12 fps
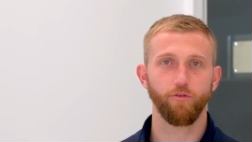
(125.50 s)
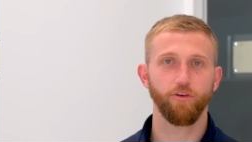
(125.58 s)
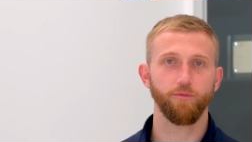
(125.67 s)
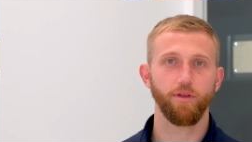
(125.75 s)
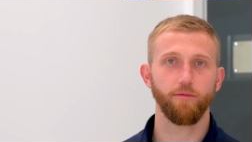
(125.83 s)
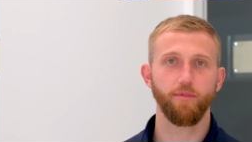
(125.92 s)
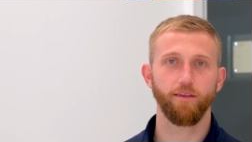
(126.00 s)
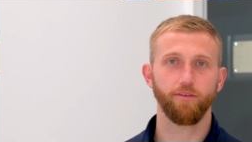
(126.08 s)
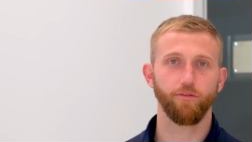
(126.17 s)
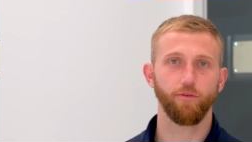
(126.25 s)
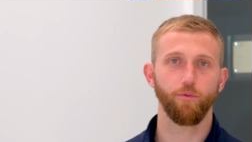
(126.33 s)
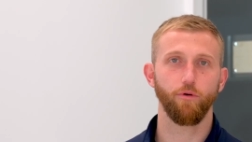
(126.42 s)
always been a
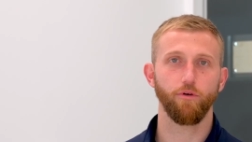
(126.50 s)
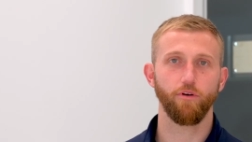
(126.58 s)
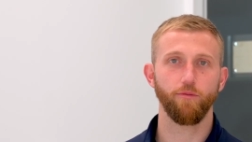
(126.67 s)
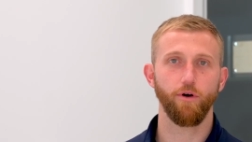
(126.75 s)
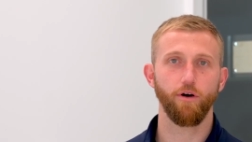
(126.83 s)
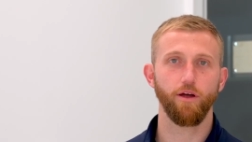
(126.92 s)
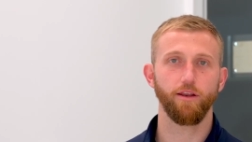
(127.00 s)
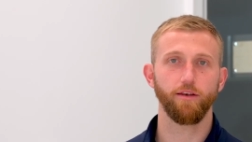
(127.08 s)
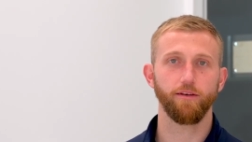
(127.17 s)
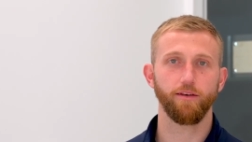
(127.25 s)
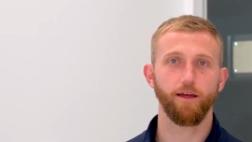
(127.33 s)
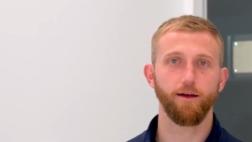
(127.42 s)
massive supporter of mine,
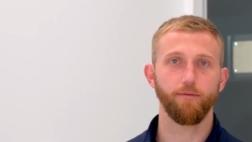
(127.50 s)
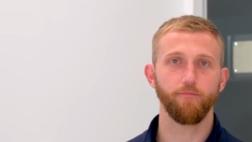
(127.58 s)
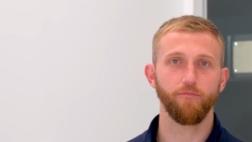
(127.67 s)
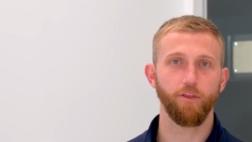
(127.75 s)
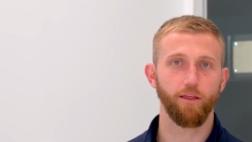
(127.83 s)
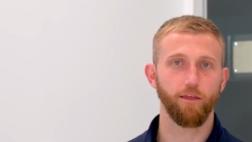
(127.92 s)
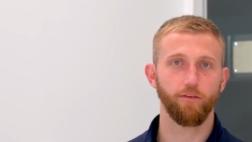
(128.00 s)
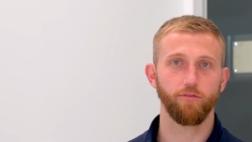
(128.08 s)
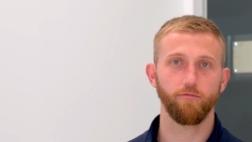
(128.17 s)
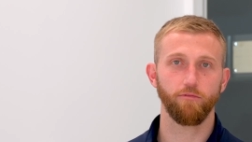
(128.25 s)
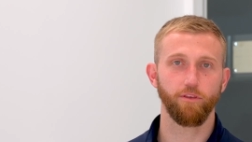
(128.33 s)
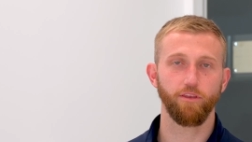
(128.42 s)
and
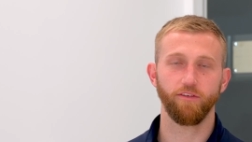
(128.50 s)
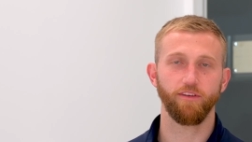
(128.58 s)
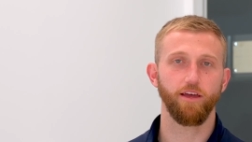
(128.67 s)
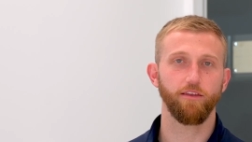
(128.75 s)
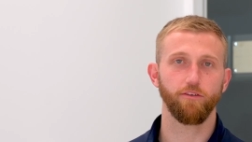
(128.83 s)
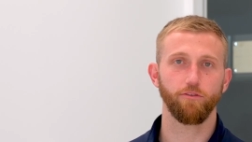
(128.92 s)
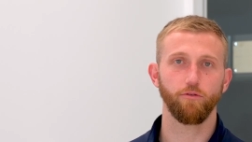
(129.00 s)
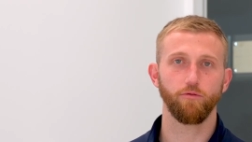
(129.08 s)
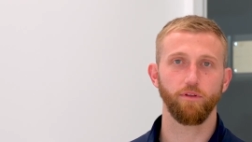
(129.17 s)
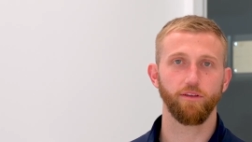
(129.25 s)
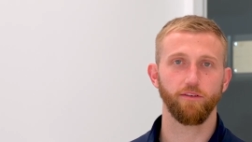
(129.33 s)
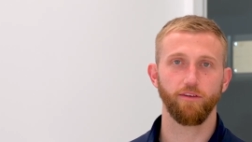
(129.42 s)
to this day they're still
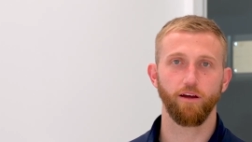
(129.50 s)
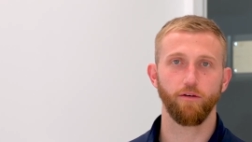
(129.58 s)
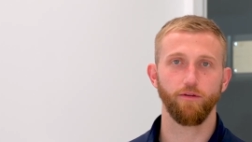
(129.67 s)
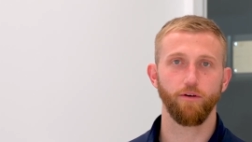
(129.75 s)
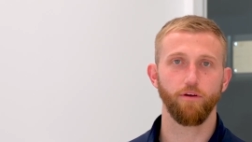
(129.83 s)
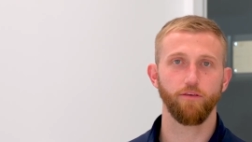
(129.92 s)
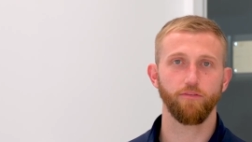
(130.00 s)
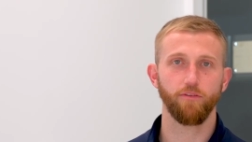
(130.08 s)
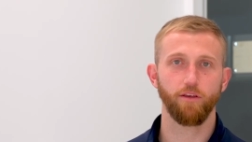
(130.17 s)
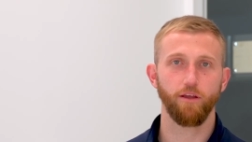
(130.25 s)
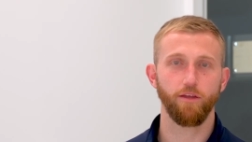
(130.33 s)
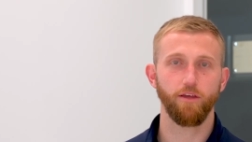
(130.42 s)
willing to
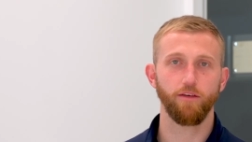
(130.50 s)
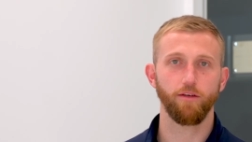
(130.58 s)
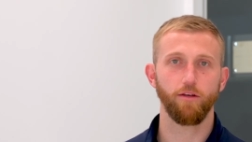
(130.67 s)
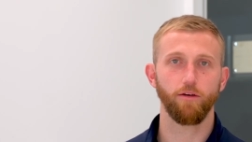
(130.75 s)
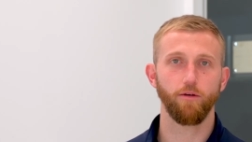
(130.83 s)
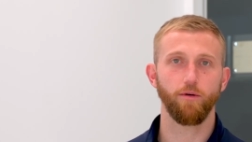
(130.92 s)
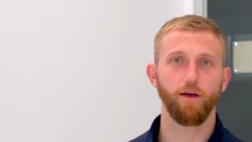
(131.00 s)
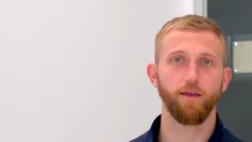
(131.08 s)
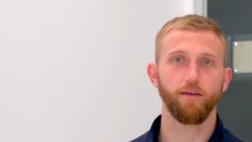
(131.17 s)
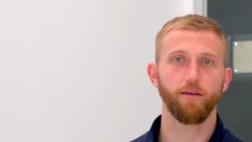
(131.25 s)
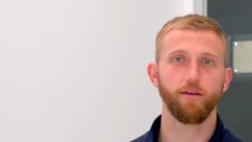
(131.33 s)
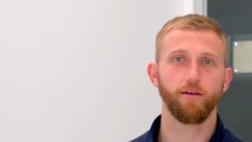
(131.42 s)
sacrifice things along the
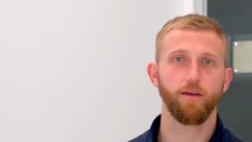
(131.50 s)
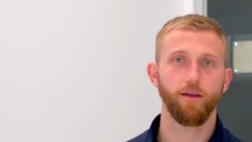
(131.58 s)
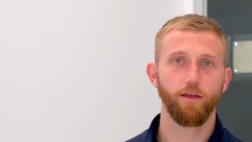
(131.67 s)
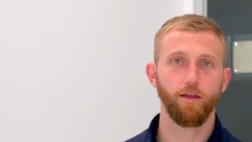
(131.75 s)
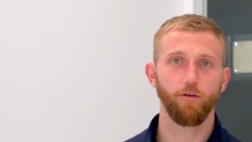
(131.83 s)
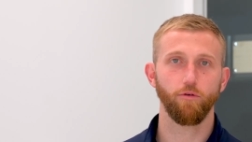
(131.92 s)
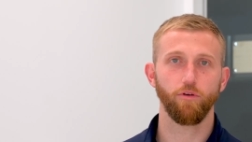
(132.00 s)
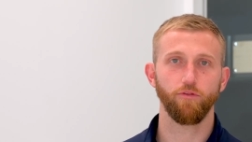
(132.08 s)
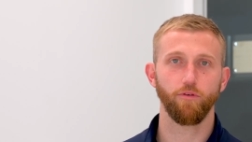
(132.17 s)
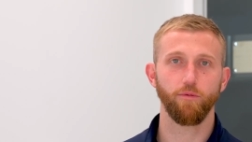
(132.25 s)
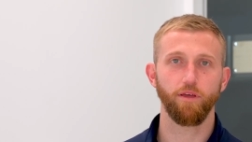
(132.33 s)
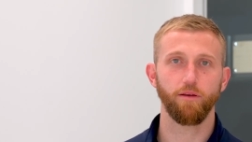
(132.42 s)
way in order
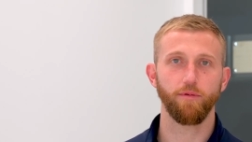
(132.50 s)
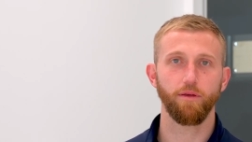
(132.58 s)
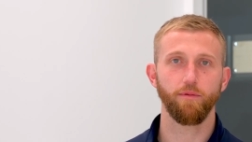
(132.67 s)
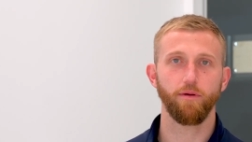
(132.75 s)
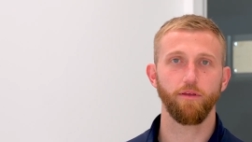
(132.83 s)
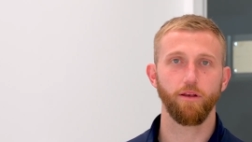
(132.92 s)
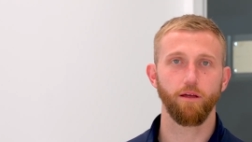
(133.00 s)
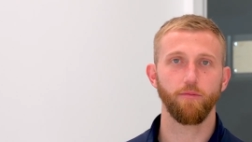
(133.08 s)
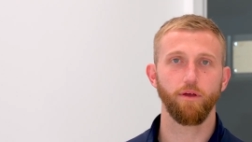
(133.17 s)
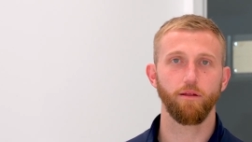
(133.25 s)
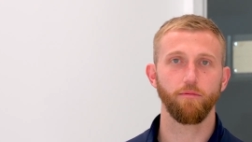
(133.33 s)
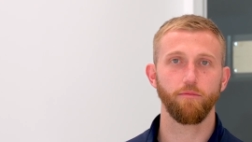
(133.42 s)
for me to
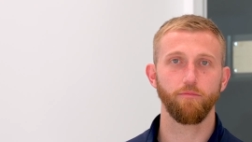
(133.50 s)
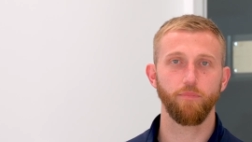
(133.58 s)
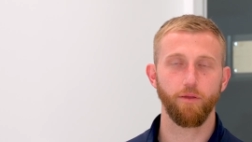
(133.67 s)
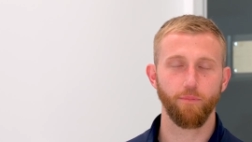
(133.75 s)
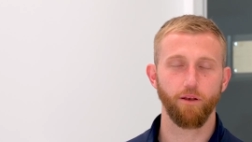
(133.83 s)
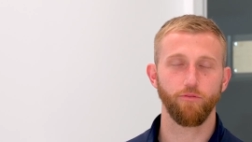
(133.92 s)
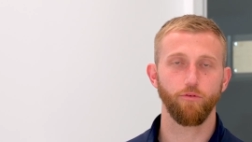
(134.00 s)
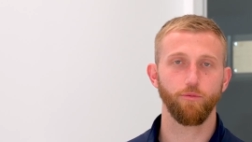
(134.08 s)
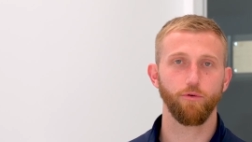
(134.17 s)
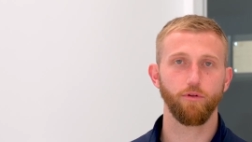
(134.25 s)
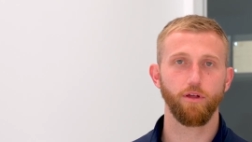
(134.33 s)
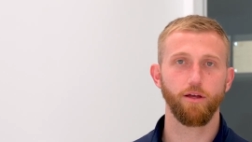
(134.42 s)
be a better
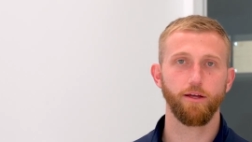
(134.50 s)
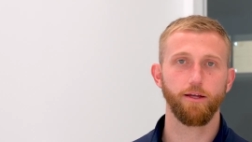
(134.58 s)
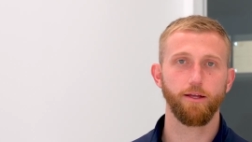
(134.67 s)
footballer.